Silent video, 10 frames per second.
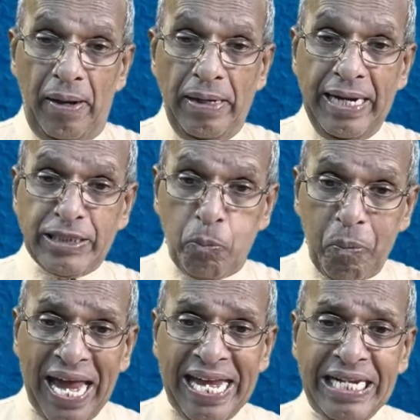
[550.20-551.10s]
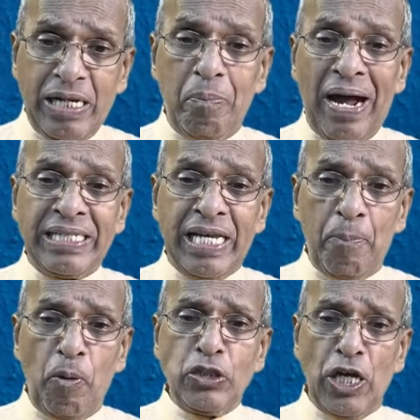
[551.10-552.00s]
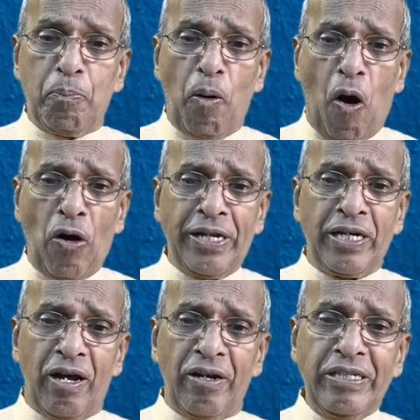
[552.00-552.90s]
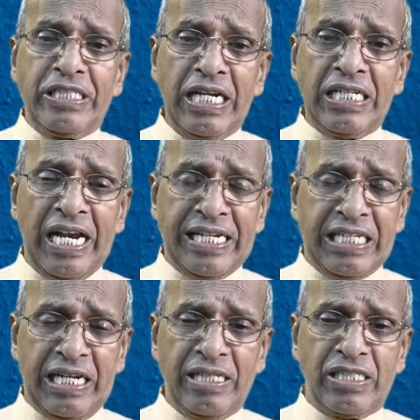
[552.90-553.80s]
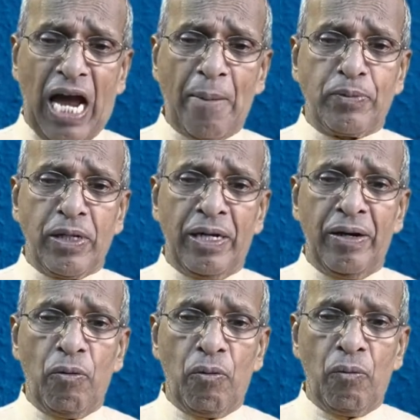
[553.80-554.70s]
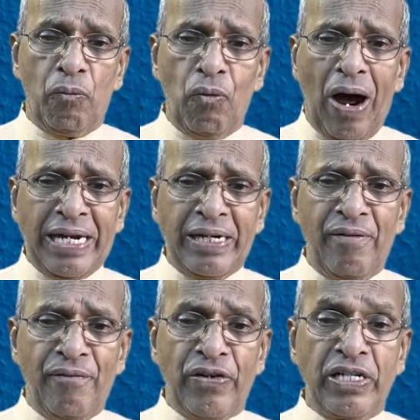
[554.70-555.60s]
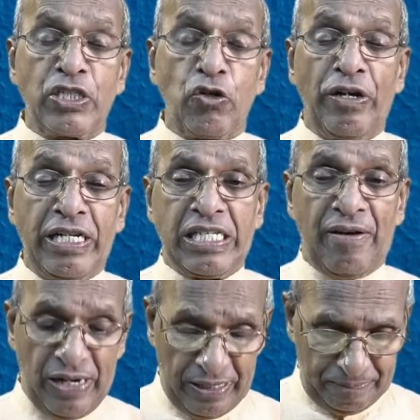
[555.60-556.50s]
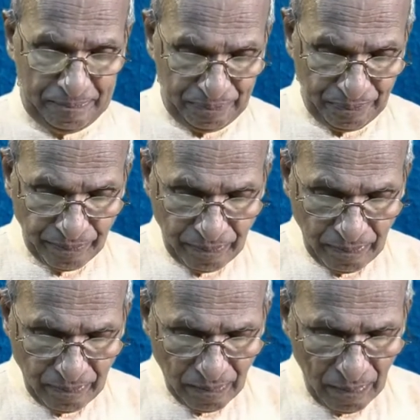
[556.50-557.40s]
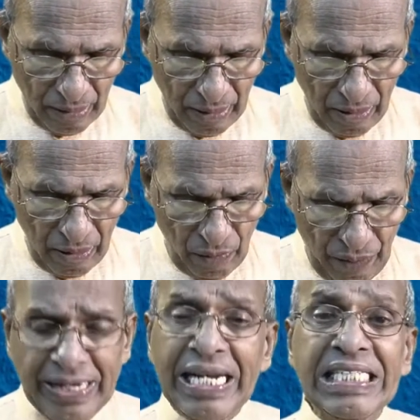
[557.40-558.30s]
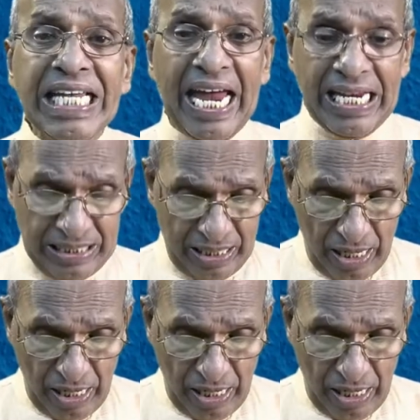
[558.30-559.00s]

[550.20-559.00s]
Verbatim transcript: explained by the Apostle Paul in Colossian letter chapter 1 verse 27 where he says,